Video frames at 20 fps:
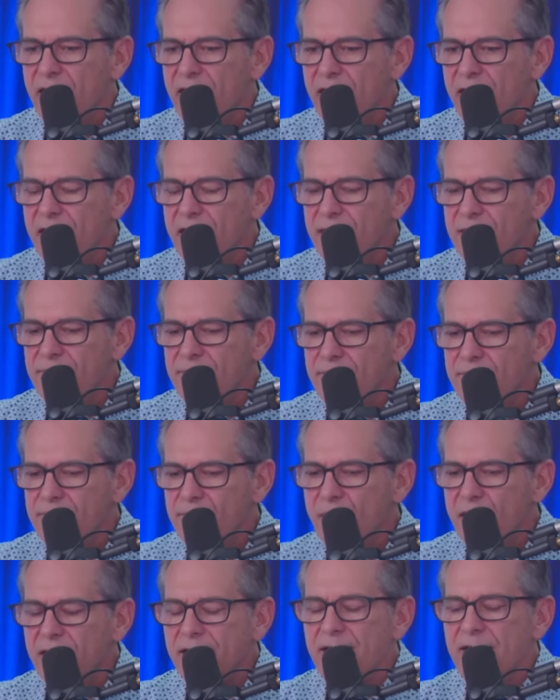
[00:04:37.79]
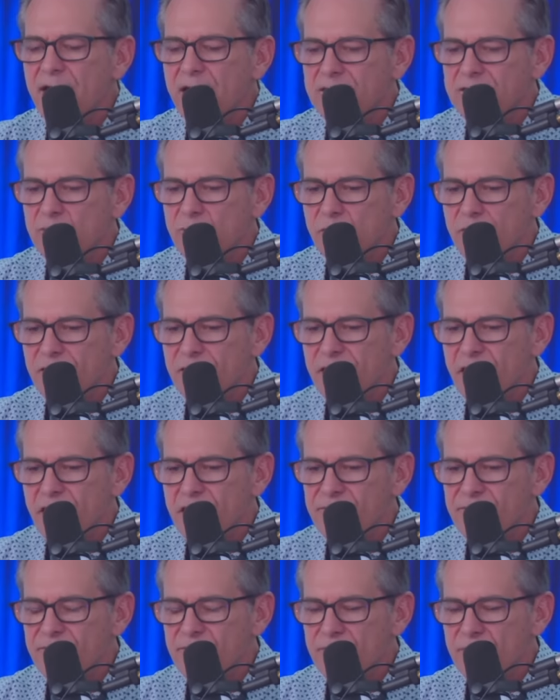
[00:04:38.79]
and money doesn't really
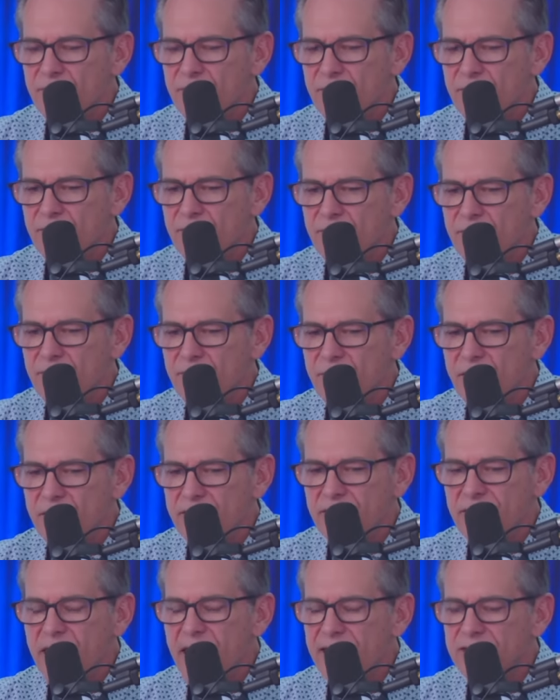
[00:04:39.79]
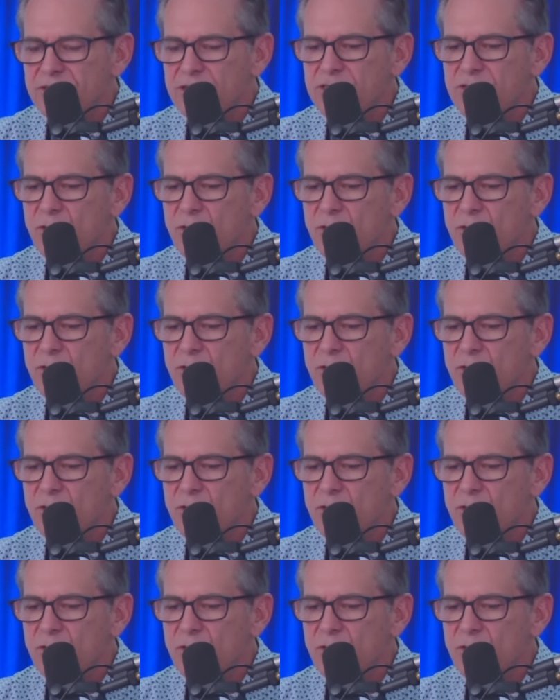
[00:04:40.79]
have taxes.